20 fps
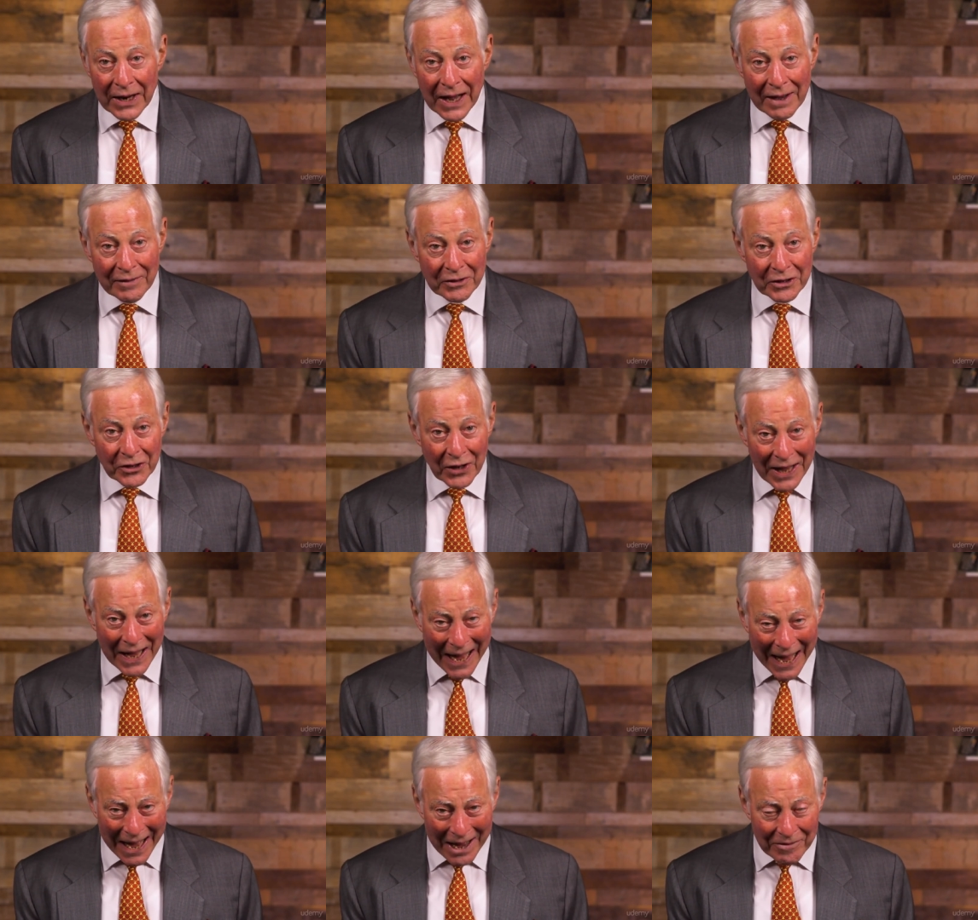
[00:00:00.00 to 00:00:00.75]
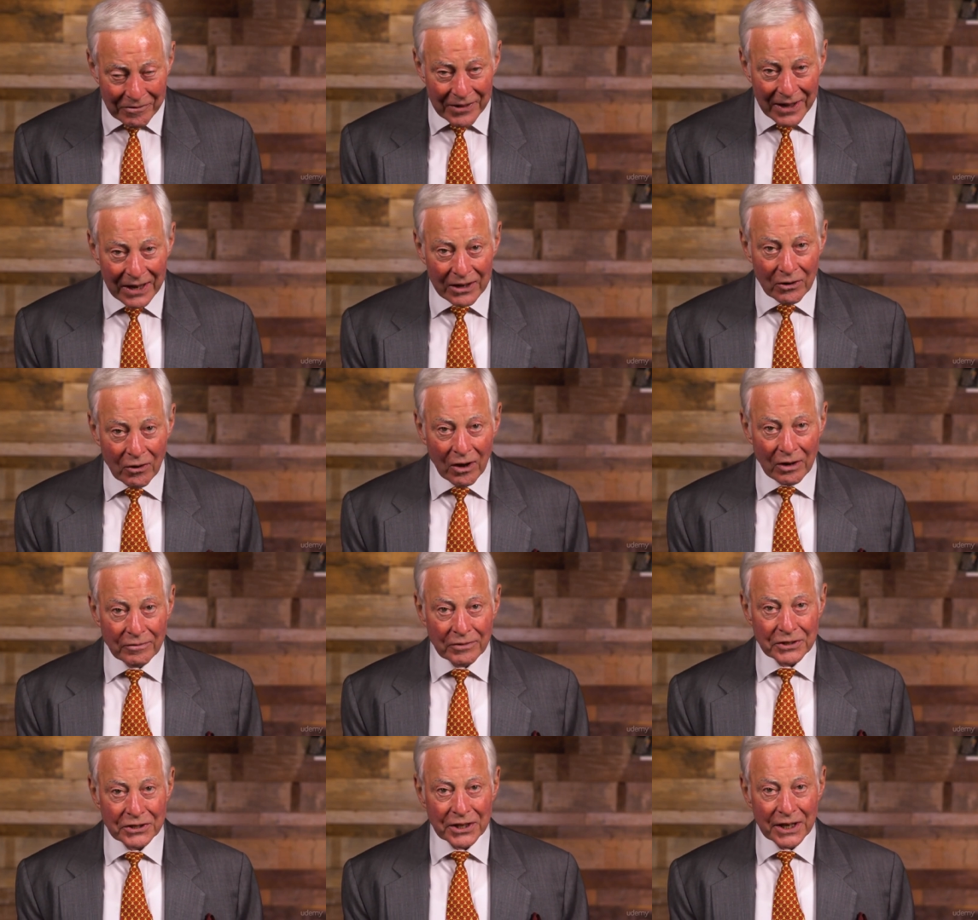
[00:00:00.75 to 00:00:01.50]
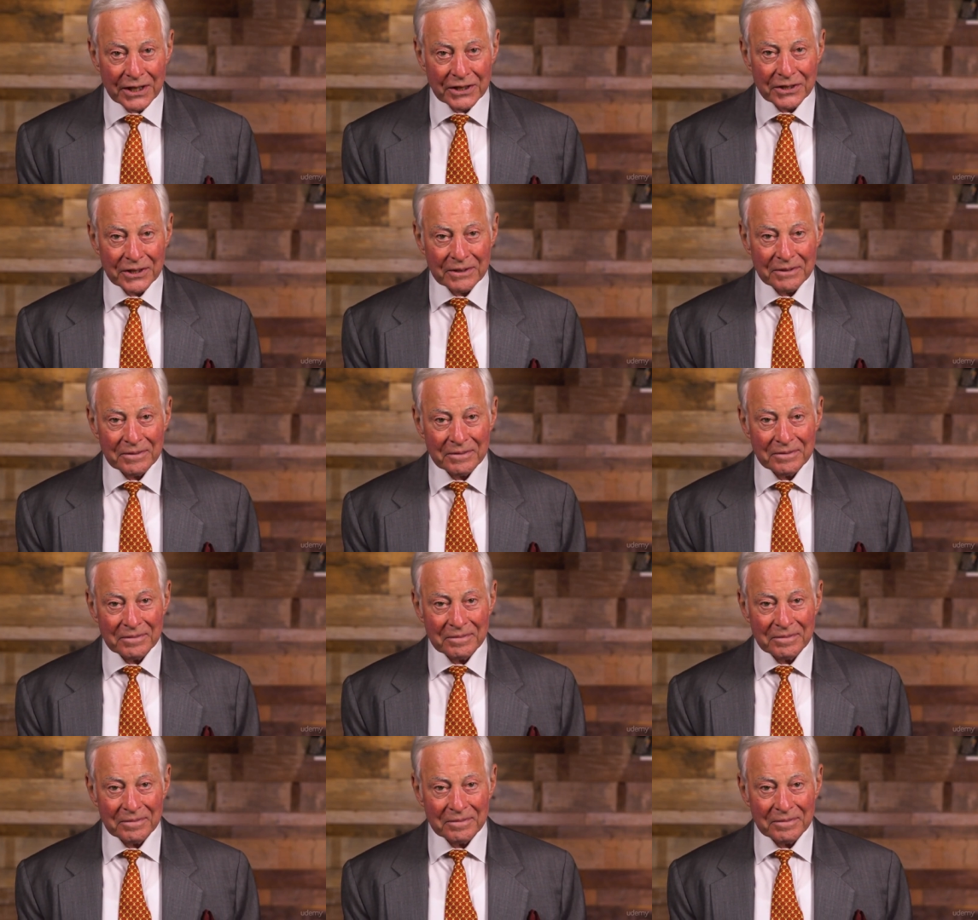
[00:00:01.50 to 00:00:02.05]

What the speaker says: having to have that conversation.